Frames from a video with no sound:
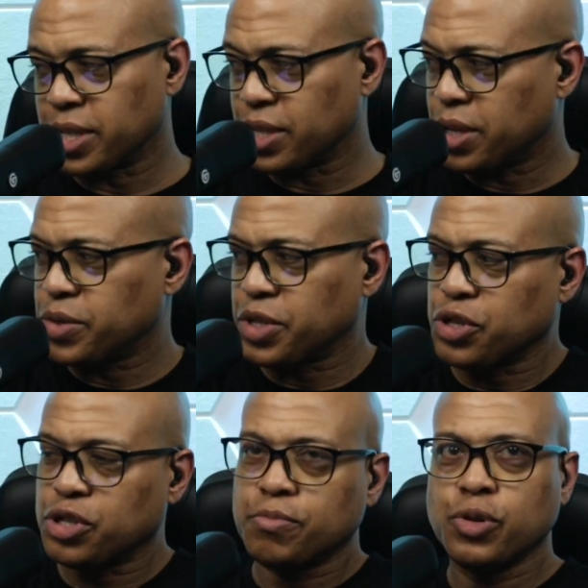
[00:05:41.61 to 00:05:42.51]
It shows the
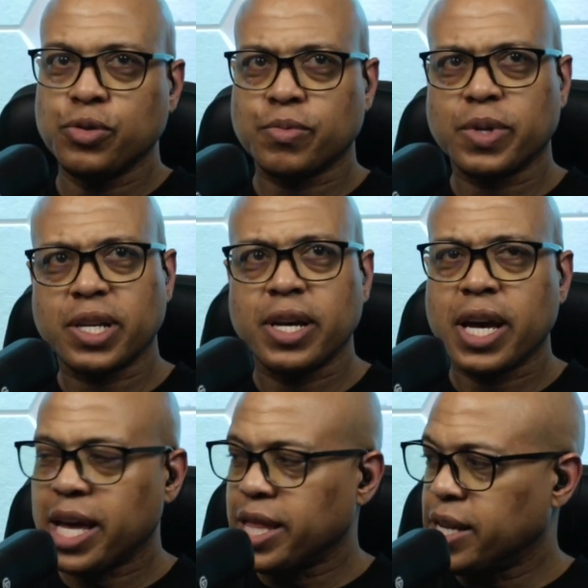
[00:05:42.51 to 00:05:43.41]
smooth one,
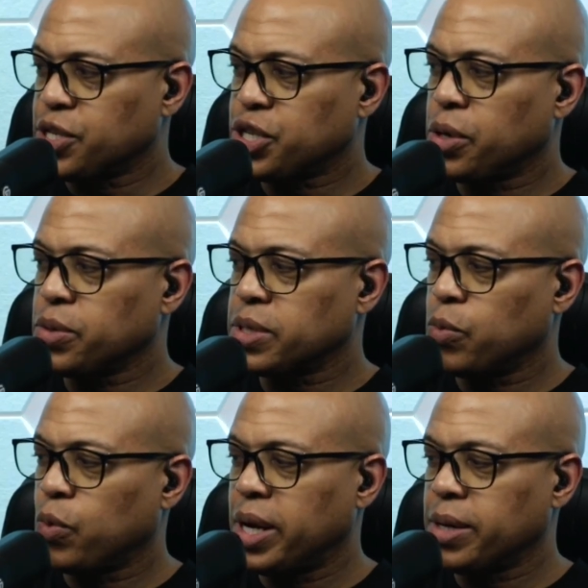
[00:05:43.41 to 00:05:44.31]
and then it shows
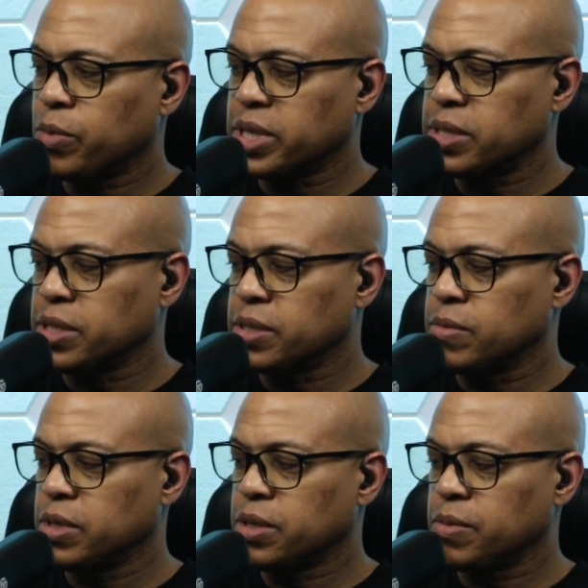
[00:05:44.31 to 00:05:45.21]
one with these
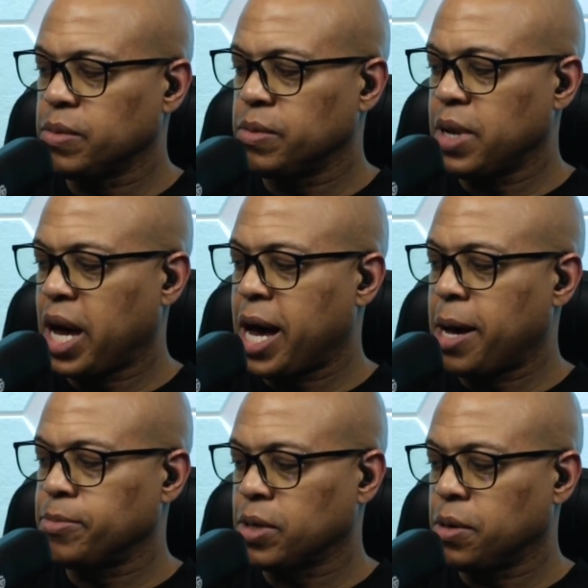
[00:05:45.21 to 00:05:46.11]
little
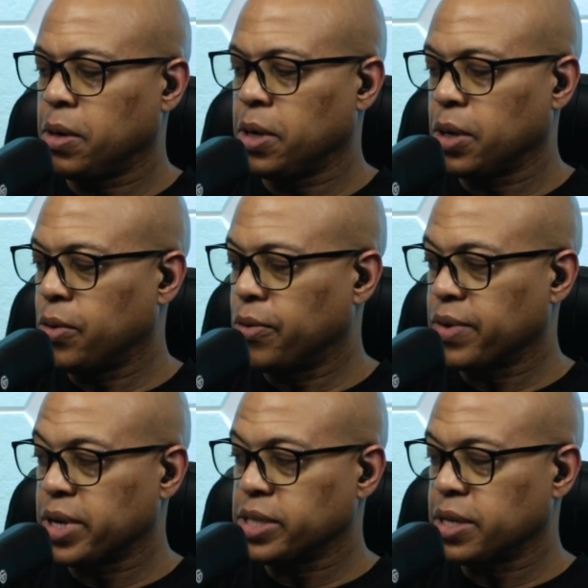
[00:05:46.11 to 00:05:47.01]
knobs all
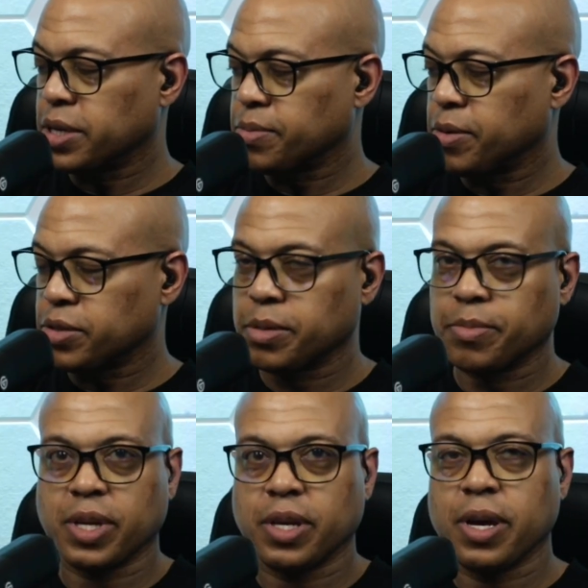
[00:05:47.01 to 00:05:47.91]
over it that are supposed to be